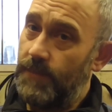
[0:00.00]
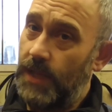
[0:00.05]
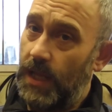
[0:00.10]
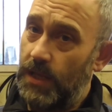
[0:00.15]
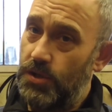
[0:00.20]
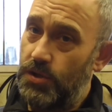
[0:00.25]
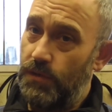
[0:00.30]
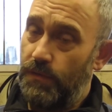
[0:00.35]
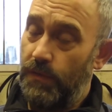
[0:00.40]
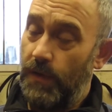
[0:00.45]

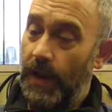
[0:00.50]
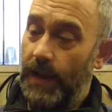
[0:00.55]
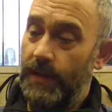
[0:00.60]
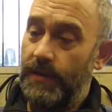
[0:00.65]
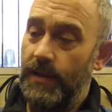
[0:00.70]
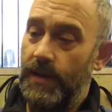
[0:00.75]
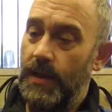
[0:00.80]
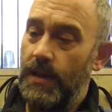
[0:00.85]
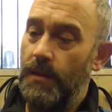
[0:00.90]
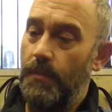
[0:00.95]
that's
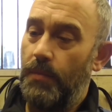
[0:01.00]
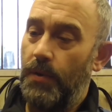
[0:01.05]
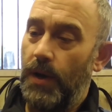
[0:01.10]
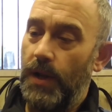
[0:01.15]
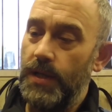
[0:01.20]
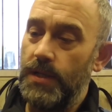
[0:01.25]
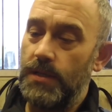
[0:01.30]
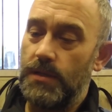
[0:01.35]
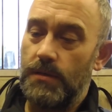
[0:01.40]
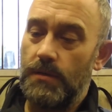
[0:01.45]
reflected in the
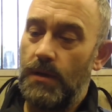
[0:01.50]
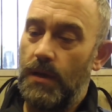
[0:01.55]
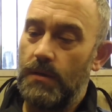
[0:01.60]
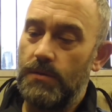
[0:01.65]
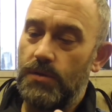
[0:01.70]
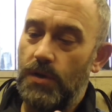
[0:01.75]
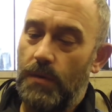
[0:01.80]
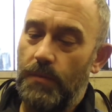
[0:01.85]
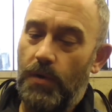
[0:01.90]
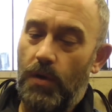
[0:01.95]
price,
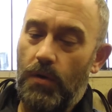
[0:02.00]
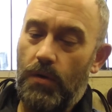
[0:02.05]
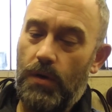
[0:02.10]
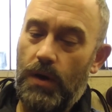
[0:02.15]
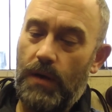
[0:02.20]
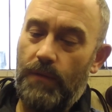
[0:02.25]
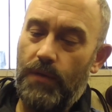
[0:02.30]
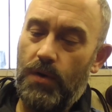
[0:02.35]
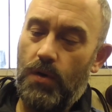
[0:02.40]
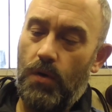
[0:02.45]
so I'm not
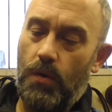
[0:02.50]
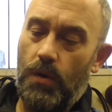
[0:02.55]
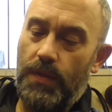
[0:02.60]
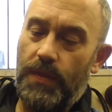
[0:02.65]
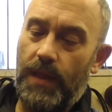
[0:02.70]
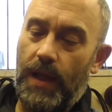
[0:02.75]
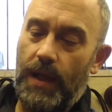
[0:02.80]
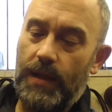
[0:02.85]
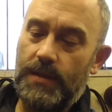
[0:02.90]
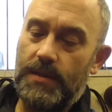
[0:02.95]
going to have a go
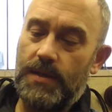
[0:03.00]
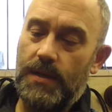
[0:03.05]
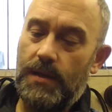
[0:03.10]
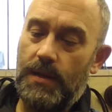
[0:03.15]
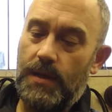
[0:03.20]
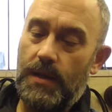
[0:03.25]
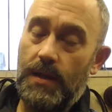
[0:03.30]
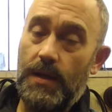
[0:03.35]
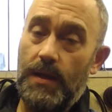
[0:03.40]
at that.